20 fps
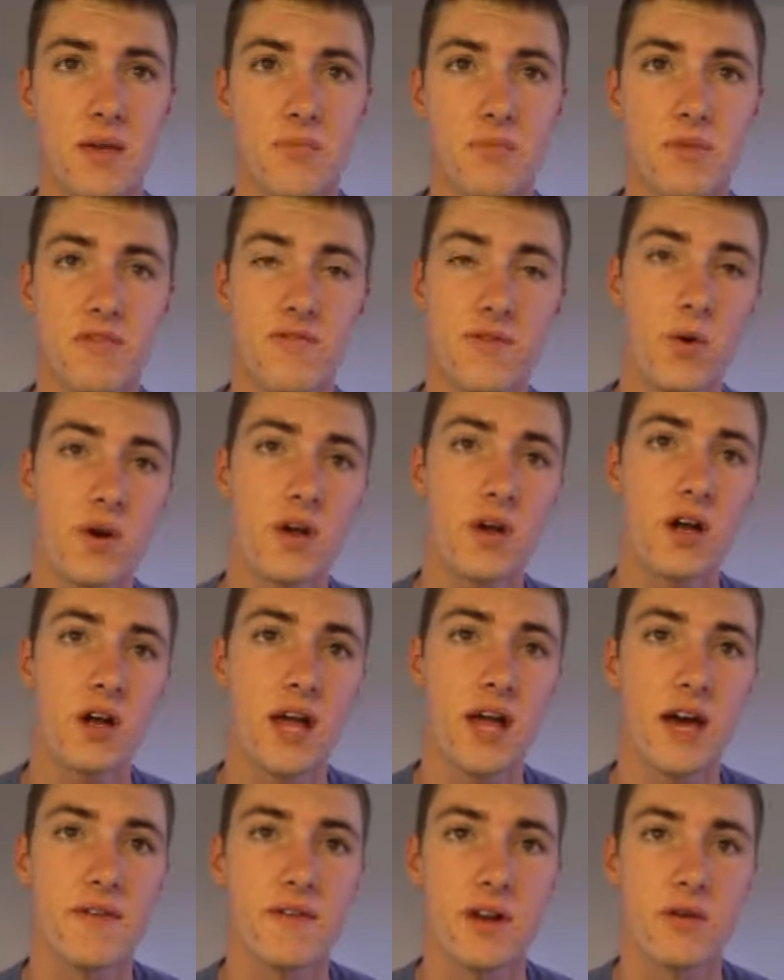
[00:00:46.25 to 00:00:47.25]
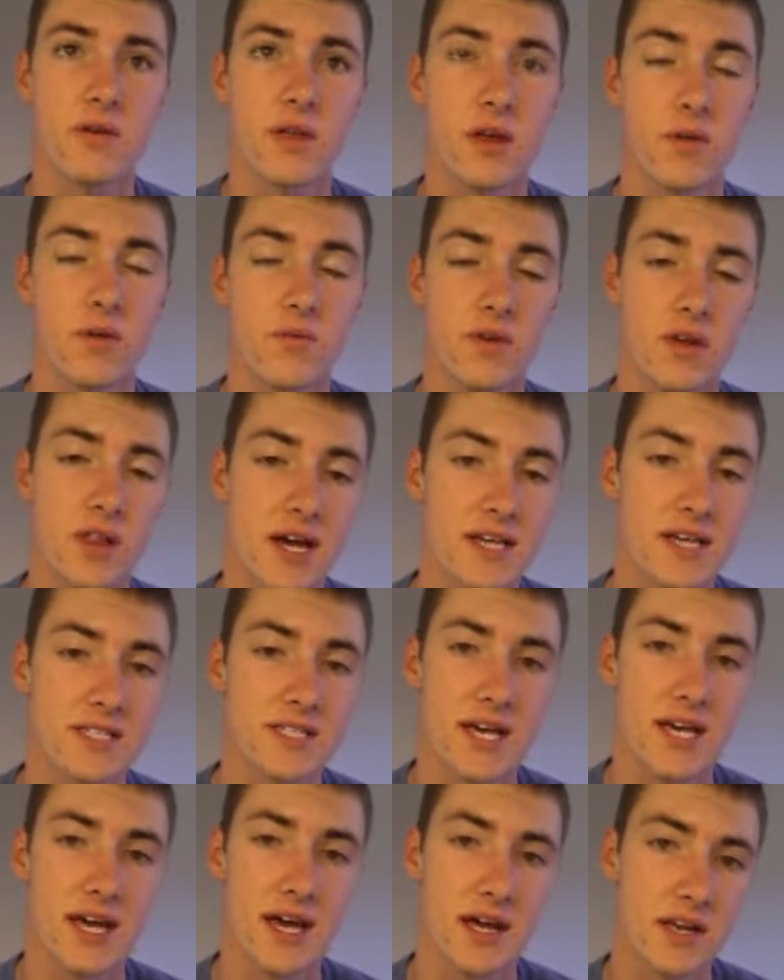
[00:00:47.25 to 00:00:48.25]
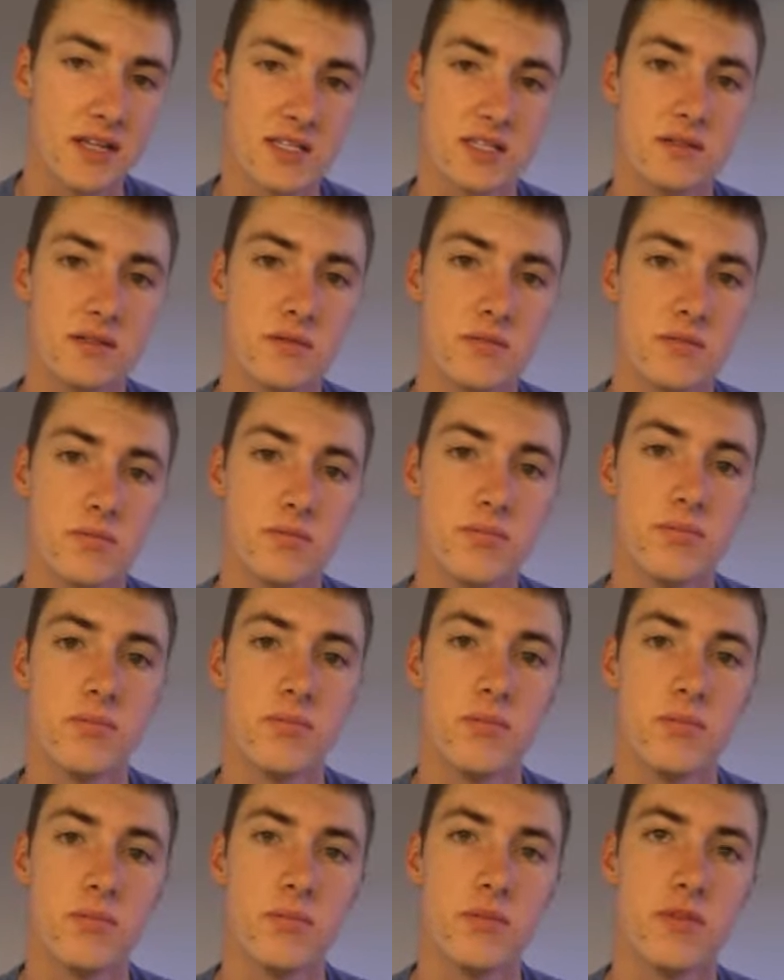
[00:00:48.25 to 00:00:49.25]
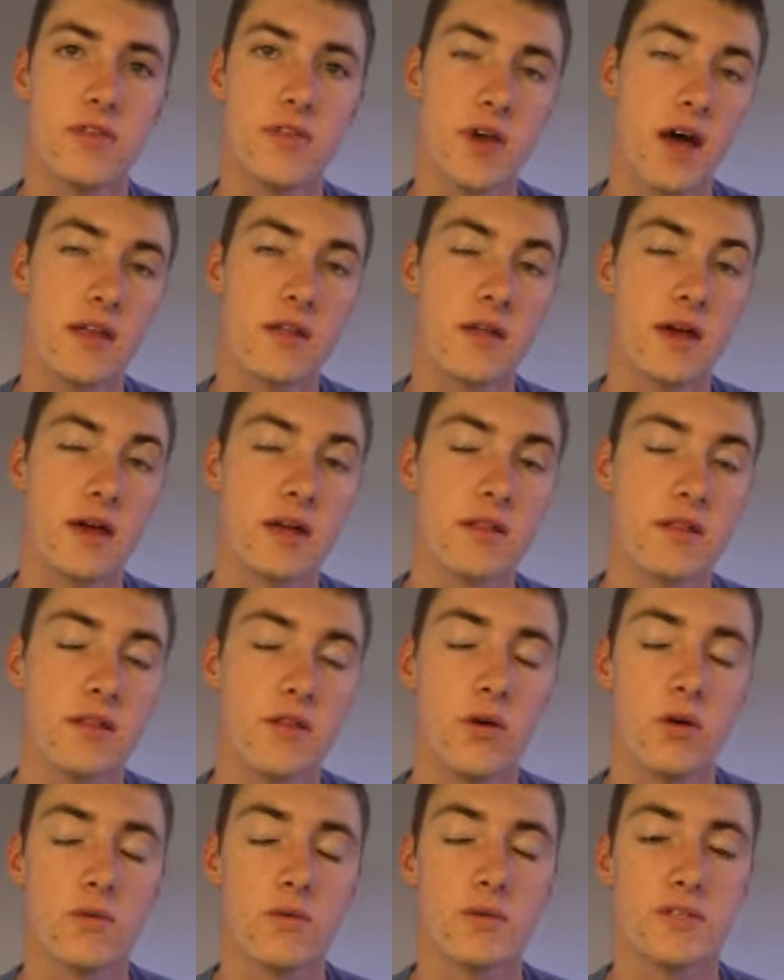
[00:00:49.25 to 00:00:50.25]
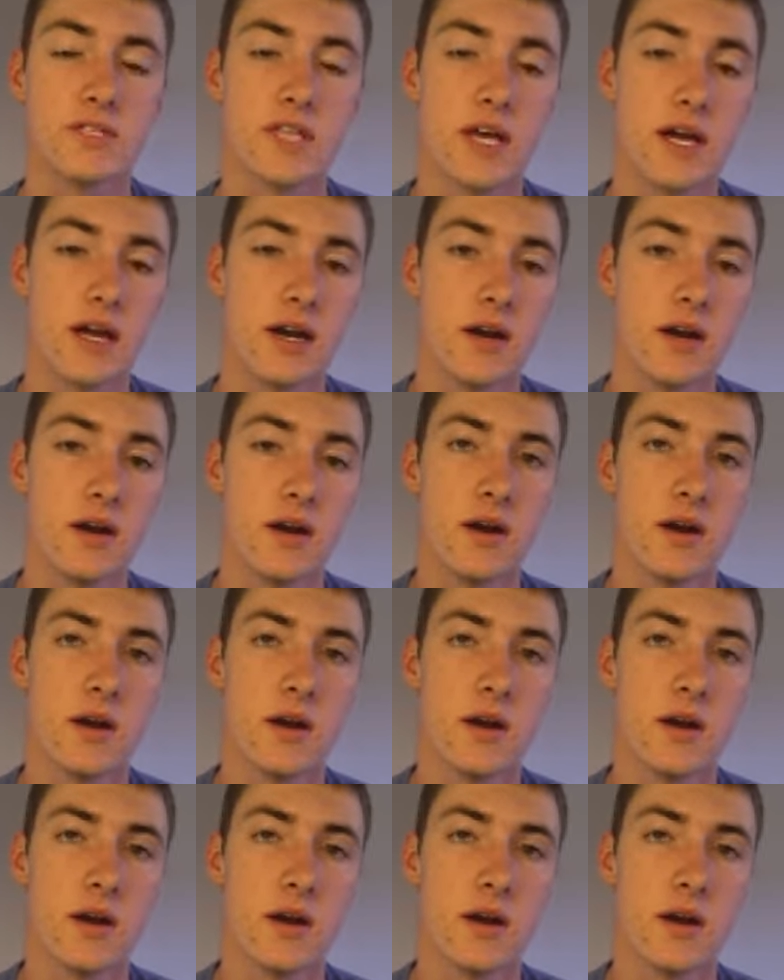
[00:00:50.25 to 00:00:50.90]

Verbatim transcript: before Young Life, I didn't really realize that. I just thought that like the Lord was there